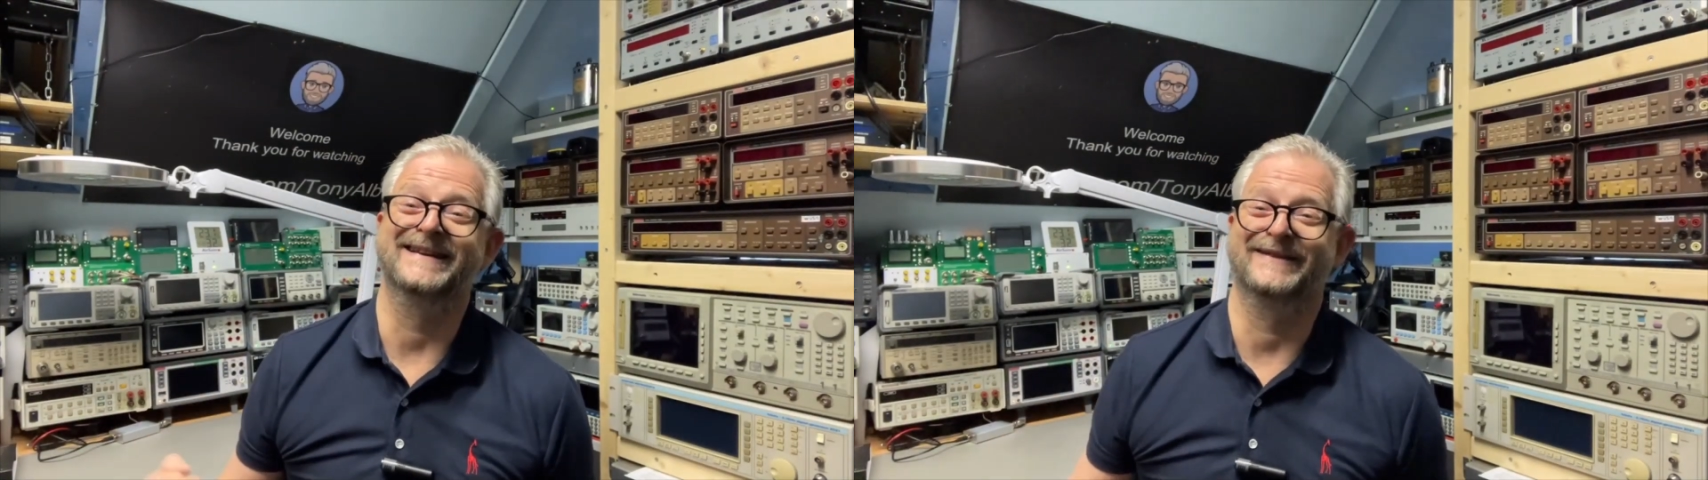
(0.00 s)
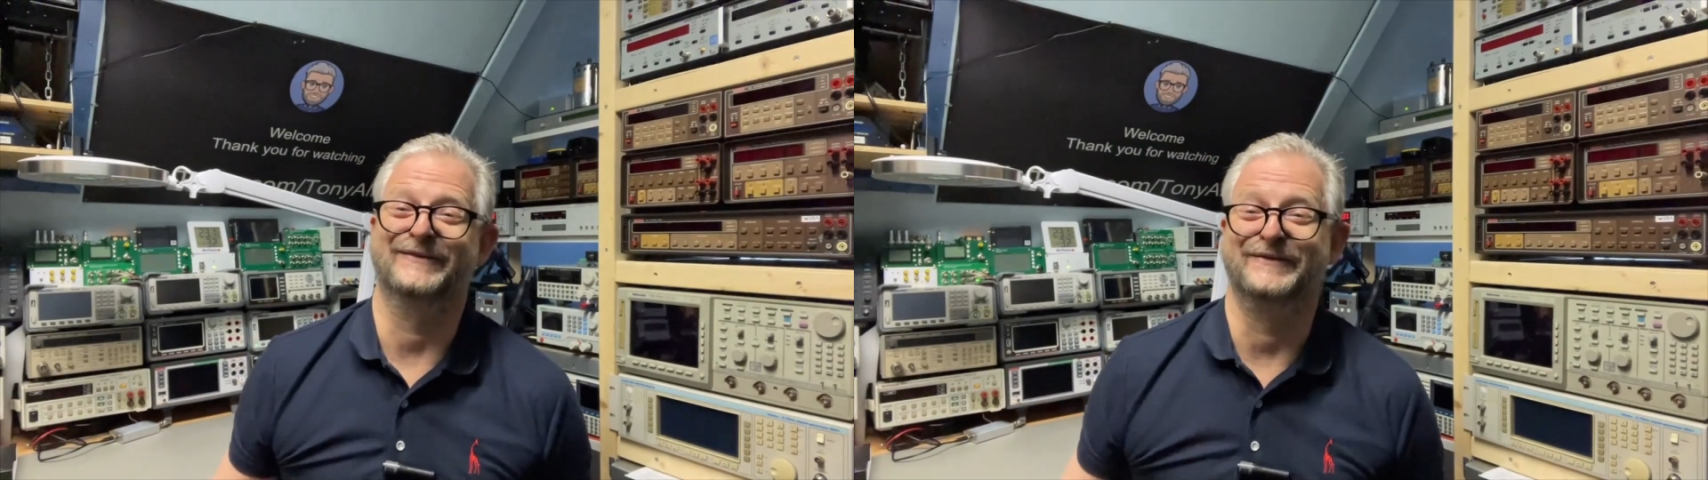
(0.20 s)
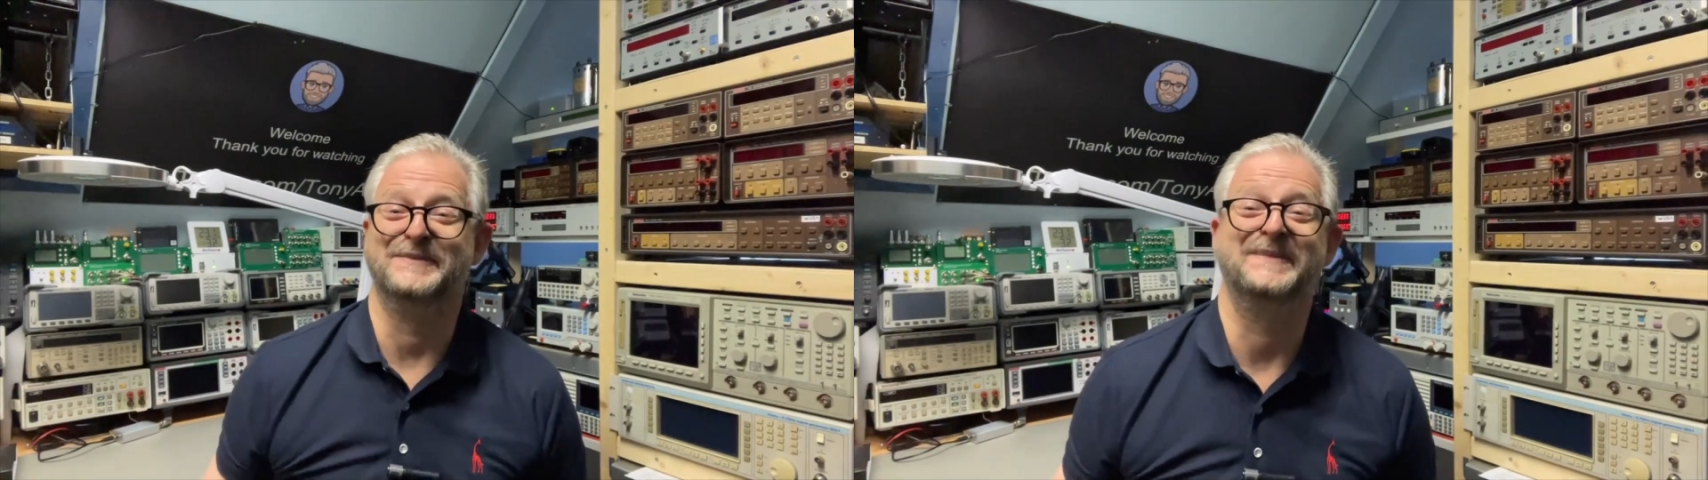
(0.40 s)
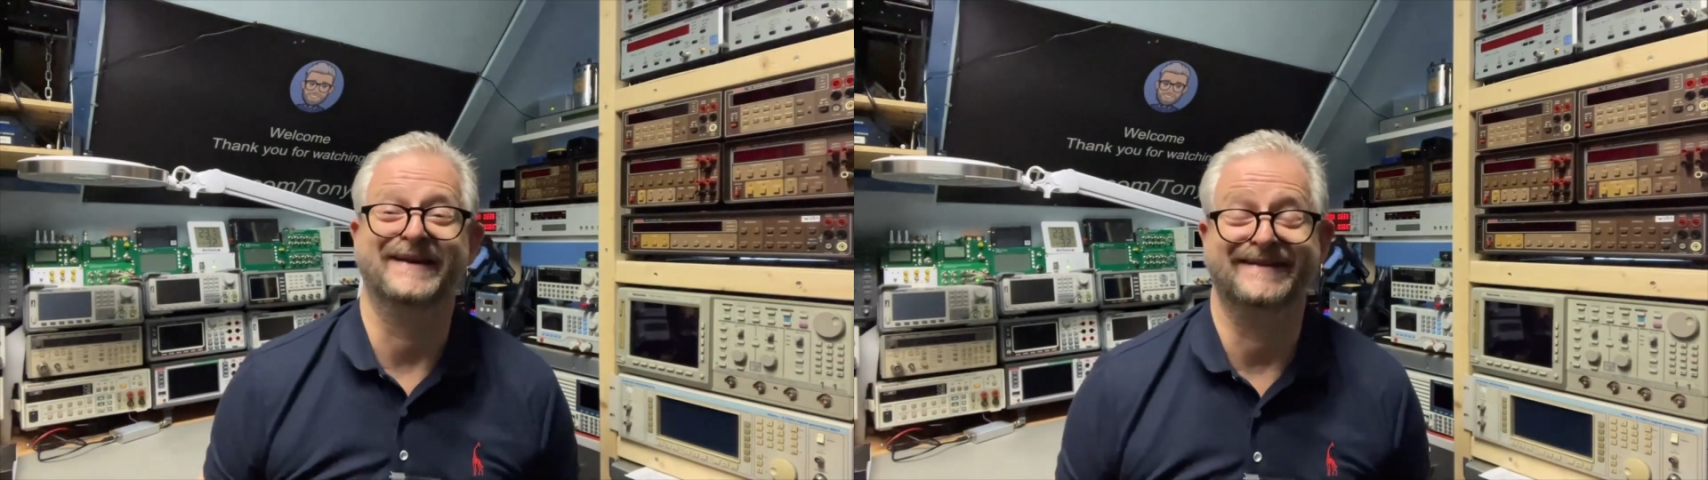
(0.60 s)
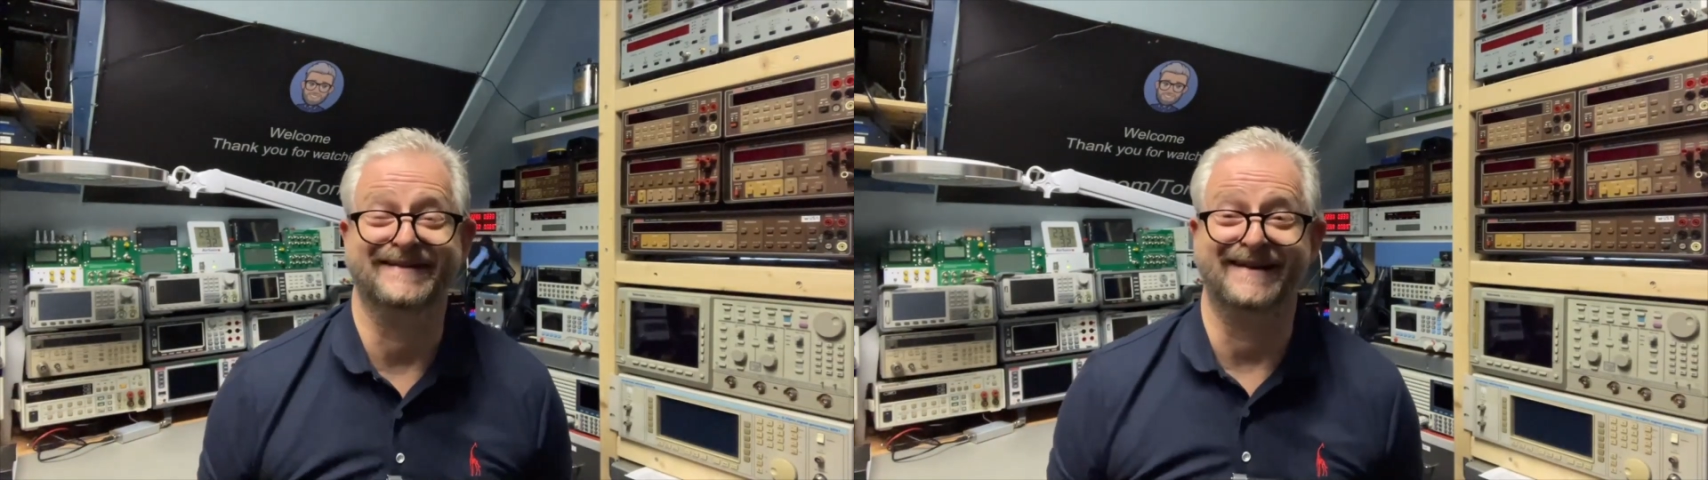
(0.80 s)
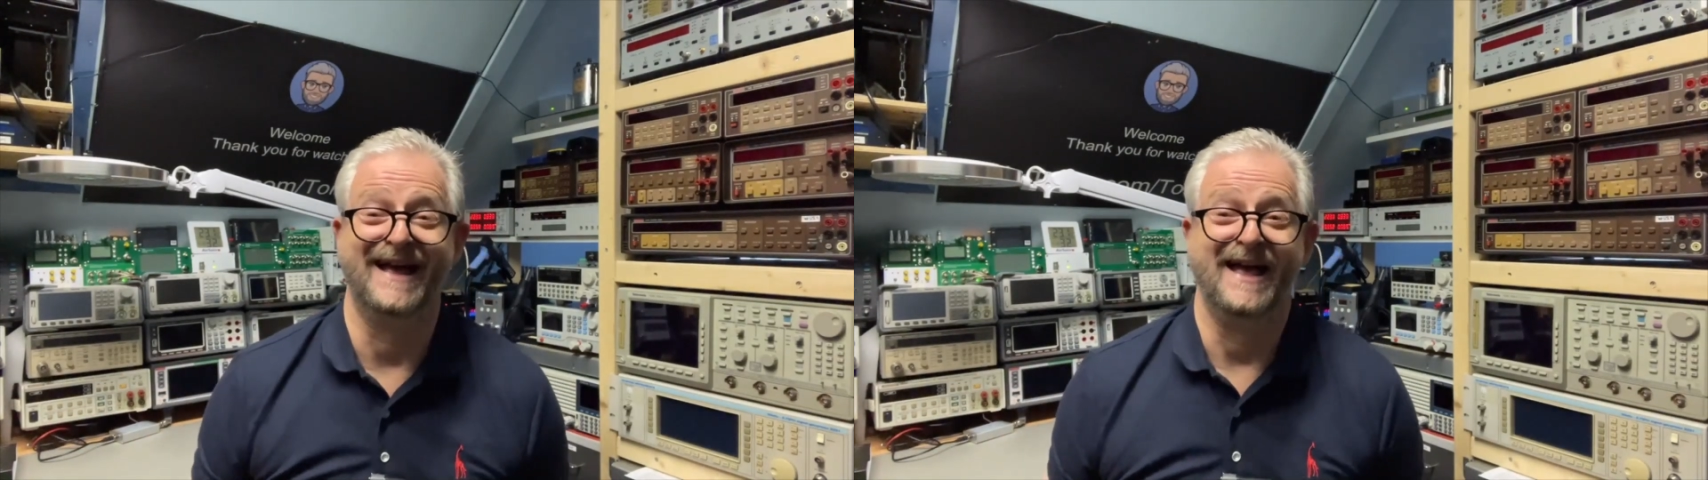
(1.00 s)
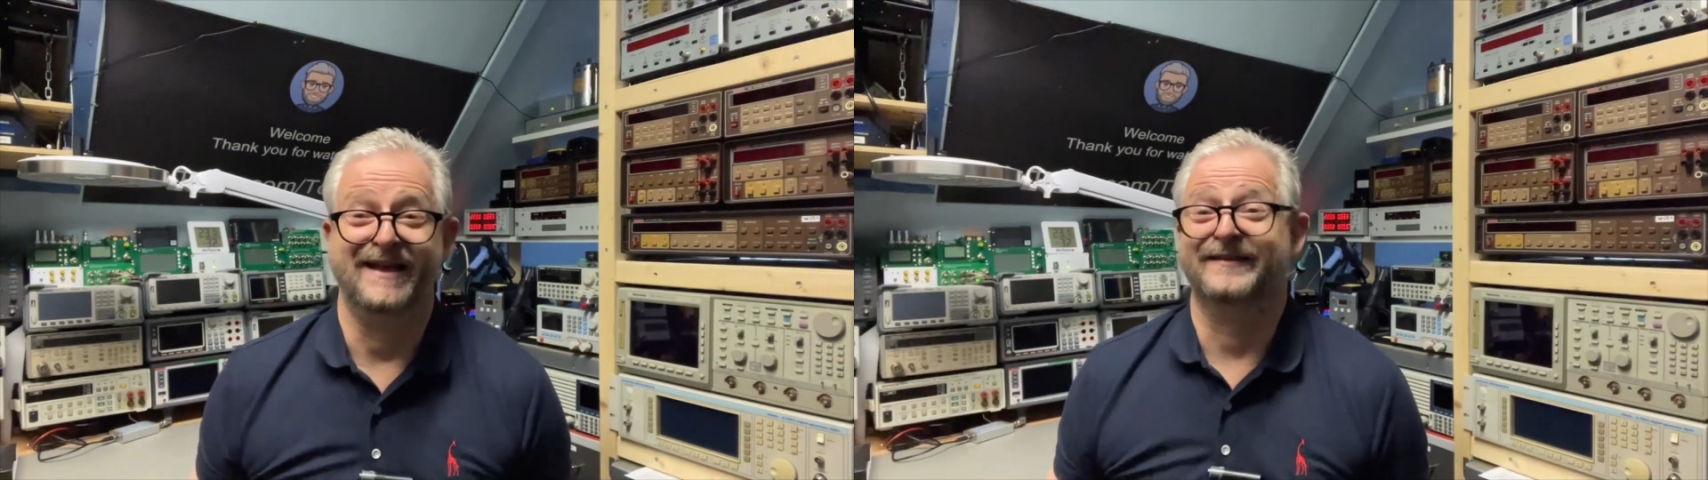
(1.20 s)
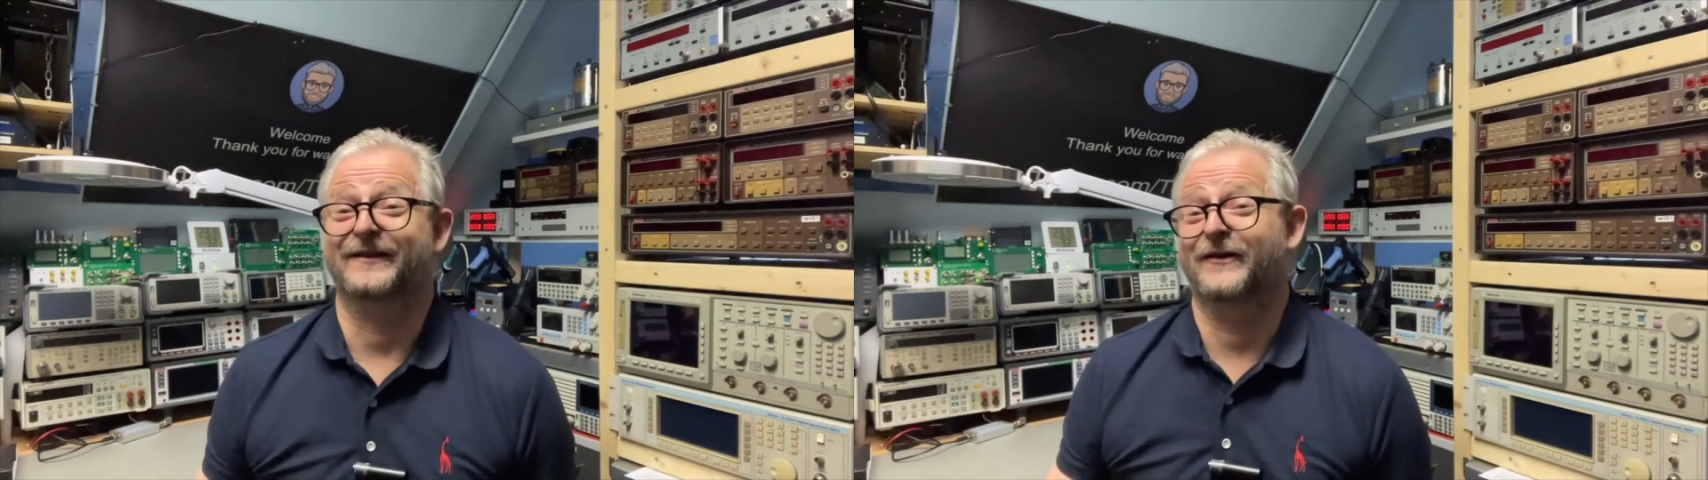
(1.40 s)
that on the picture.
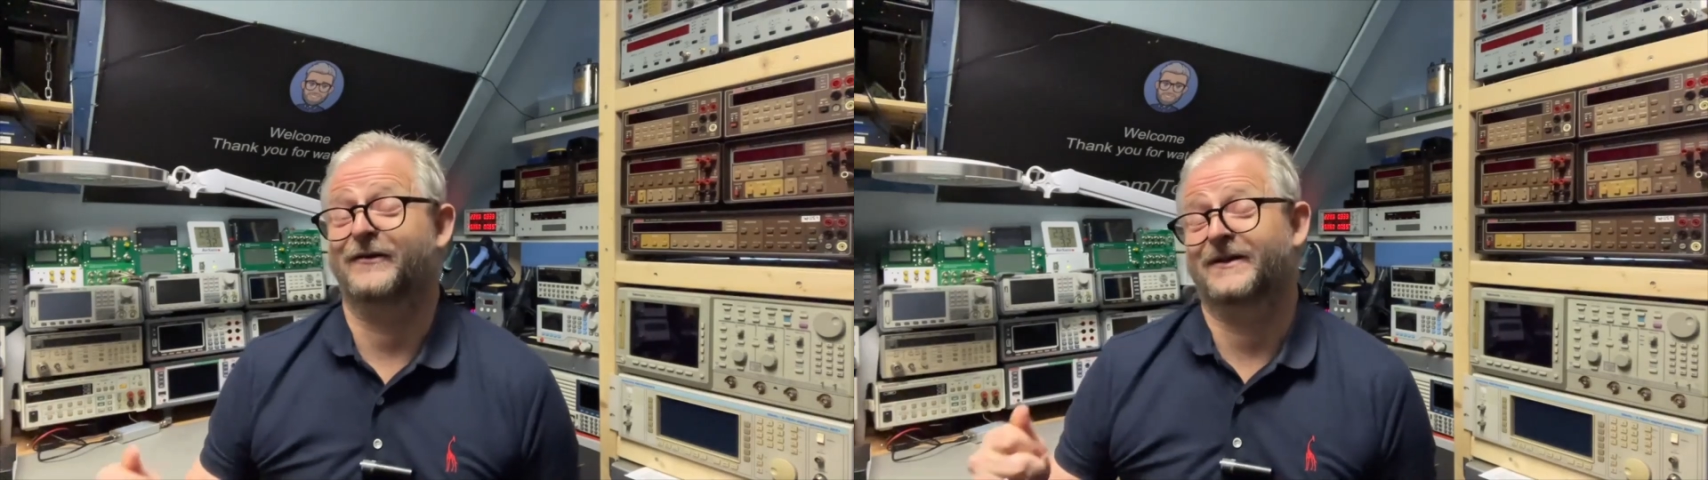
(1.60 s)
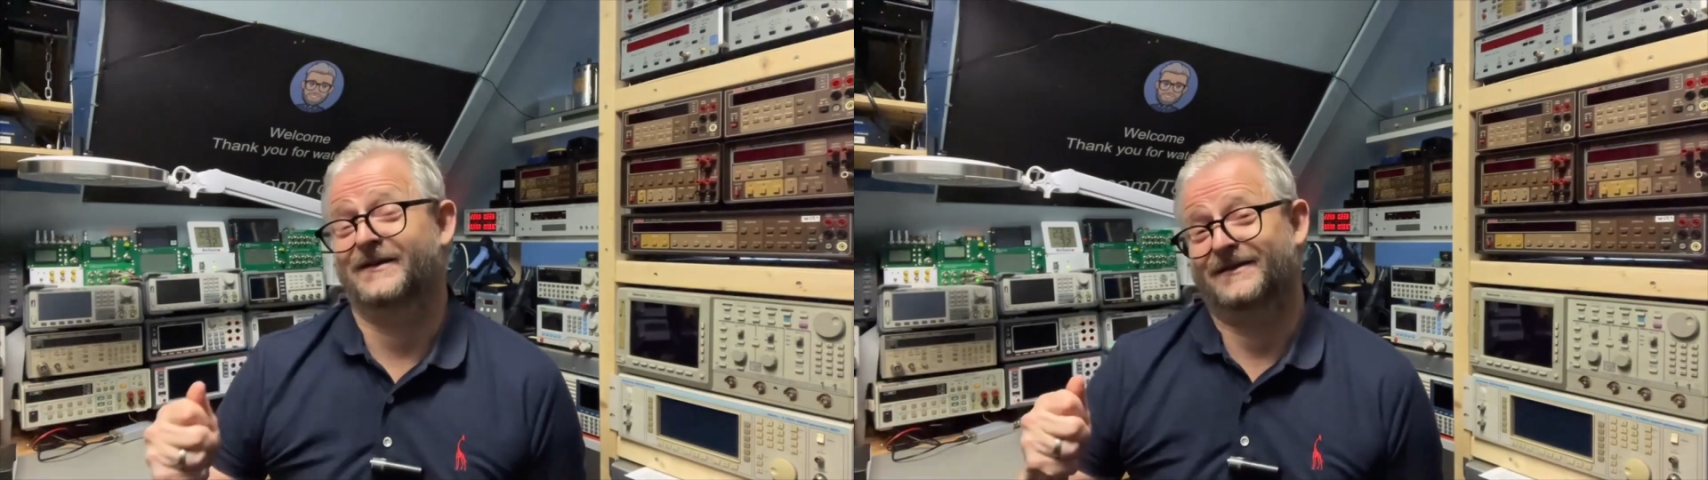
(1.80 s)
So